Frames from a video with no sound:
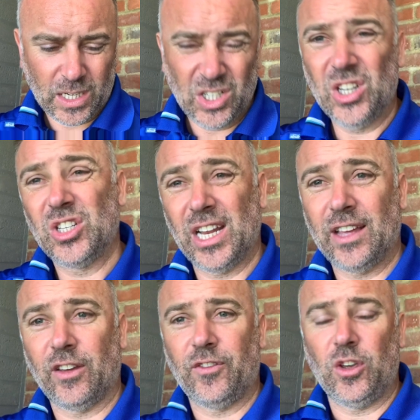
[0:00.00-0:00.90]
Usually
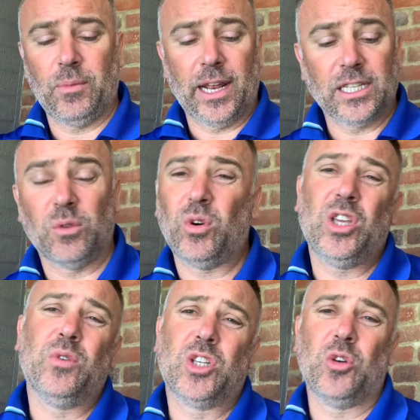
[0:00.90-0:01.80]
a few minutes. And what
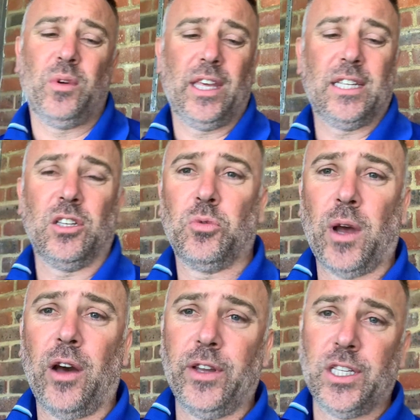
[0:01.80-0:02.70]
you would do with this as
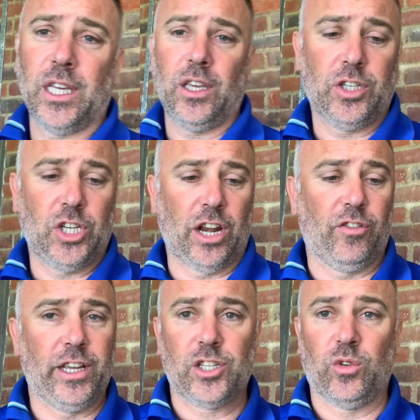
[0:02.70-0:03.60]
well is that
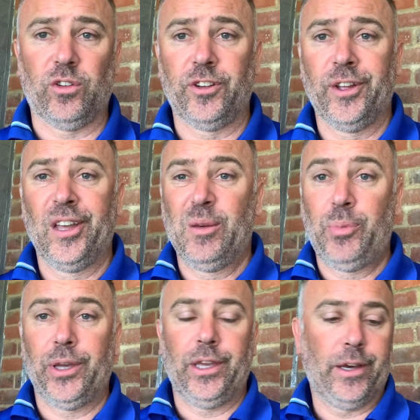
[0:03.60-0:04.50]
generally sort of
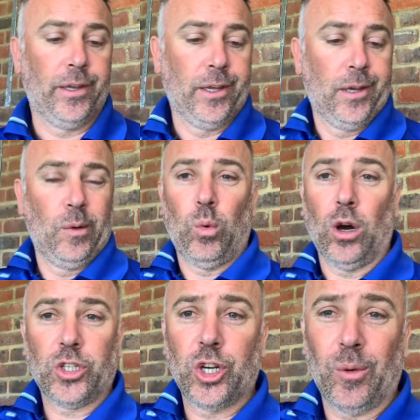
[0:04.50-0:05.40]
put your
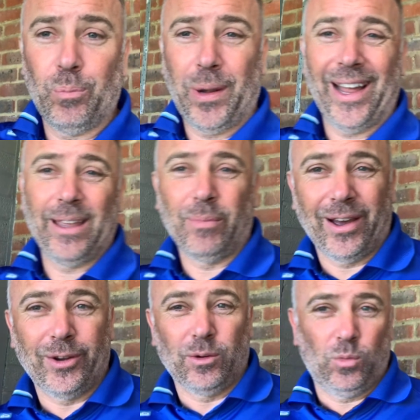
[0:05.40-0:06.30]
watch on play
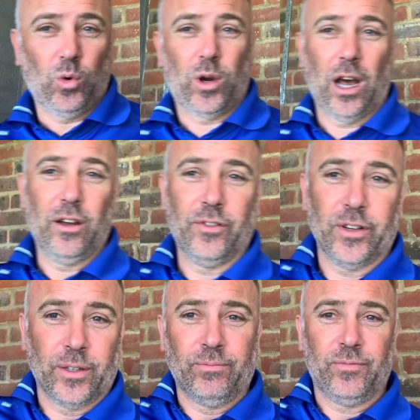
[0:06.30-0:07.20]
mode and walk
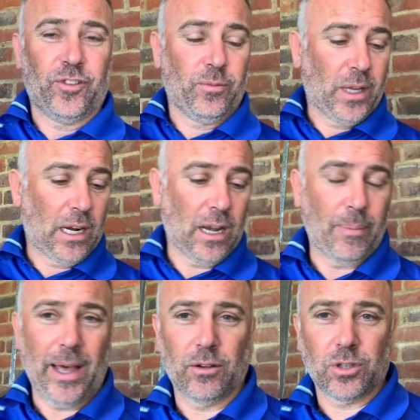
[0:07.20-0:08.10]
over from the
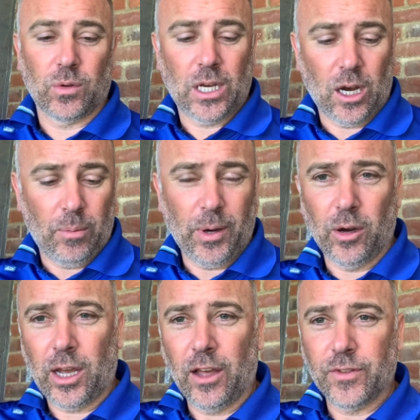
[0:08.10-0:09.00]
clubhouse or car
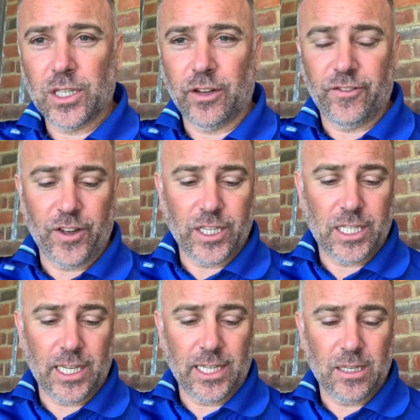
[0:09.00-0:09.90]
park over to the
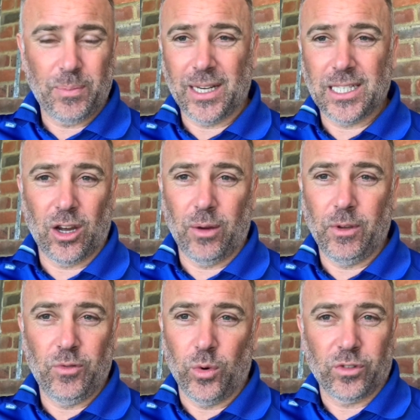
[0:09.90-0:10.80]
first tee. So by the time
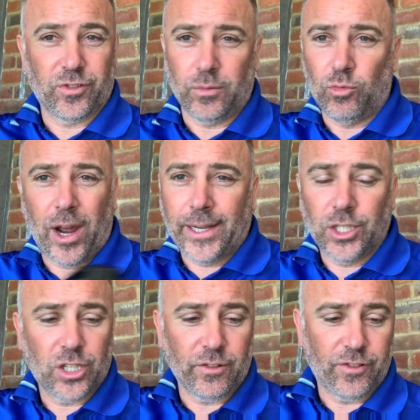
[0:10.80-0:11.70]
you've walked from
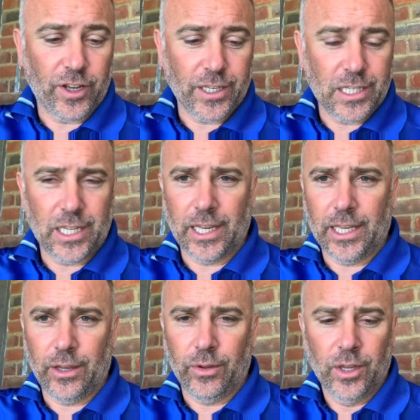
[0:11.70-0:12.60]
range to first tee,
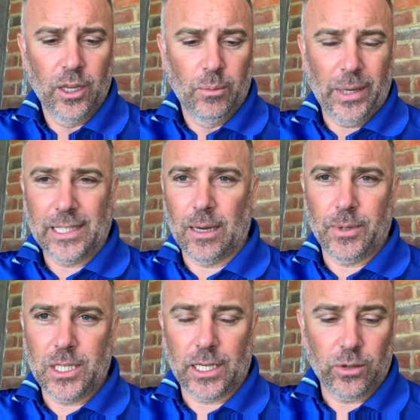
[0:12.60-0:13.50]
you picked up a
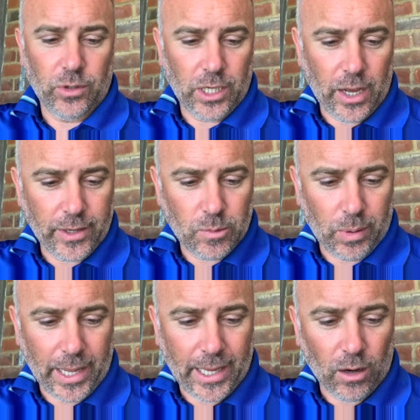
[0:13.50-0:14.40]
signal and you're going to
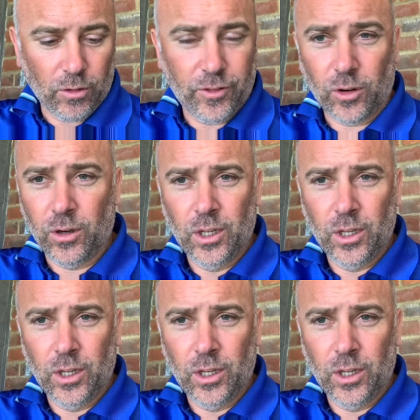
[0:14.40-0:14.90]
play golf, or